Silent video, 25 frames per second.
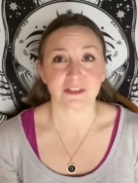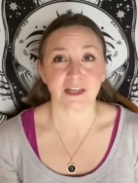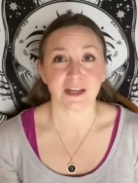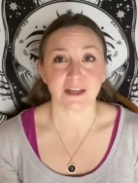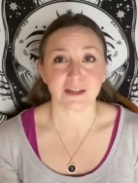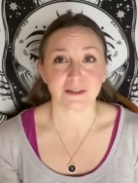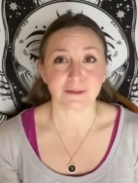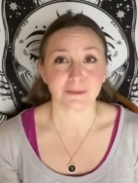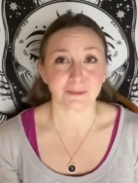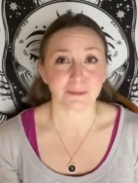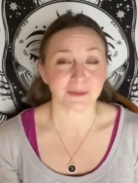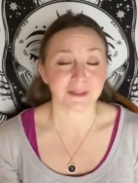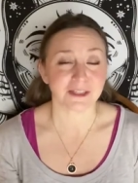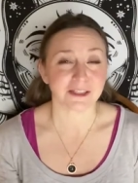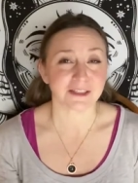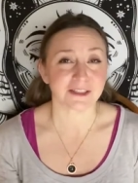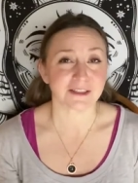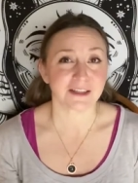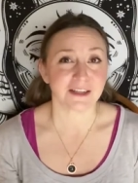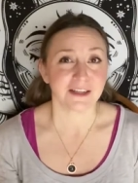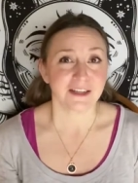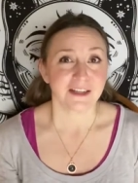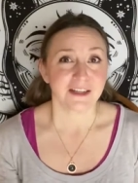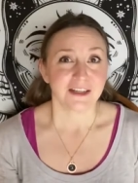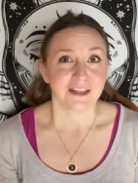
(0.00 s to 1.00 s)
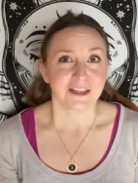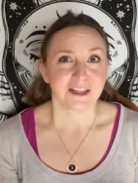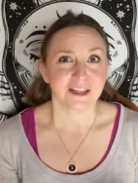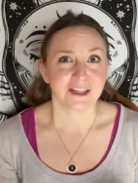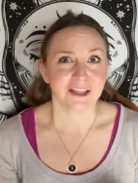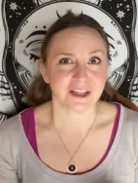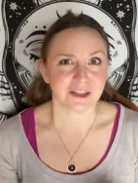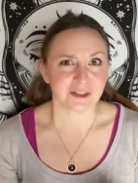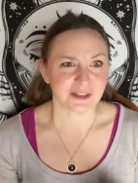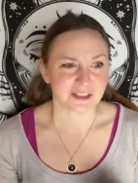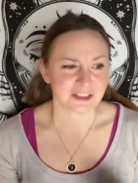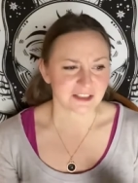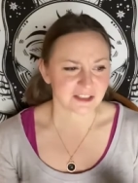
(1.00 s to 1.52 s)
yet, but, you
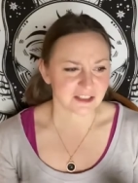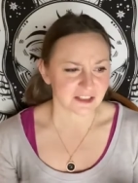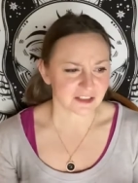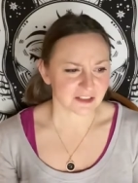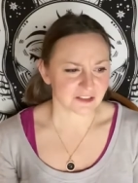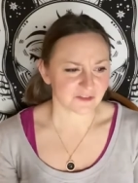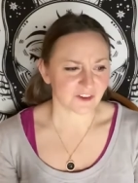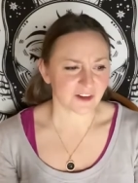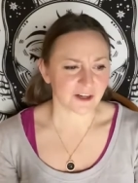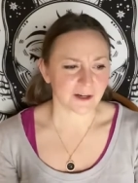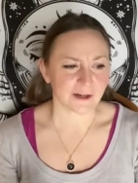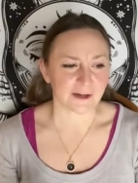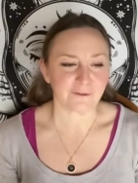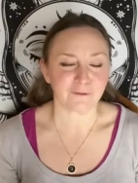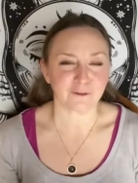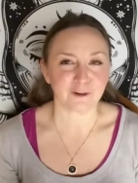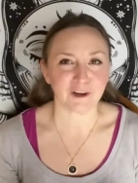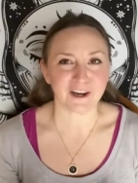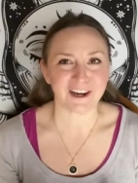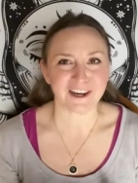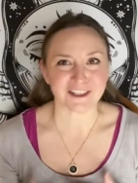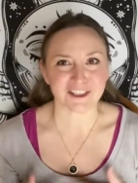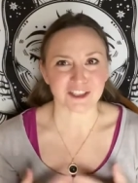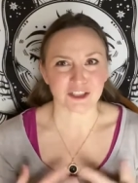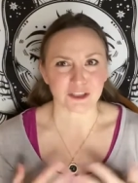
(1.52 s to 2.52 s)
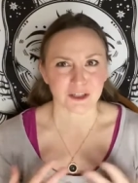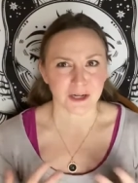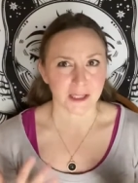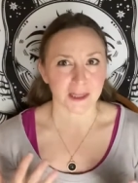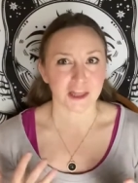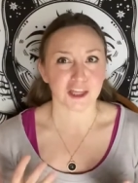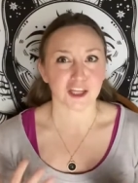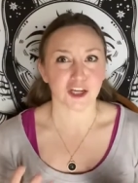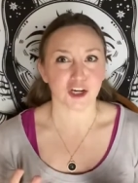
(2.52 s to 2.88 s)
know, this is very fresh, right?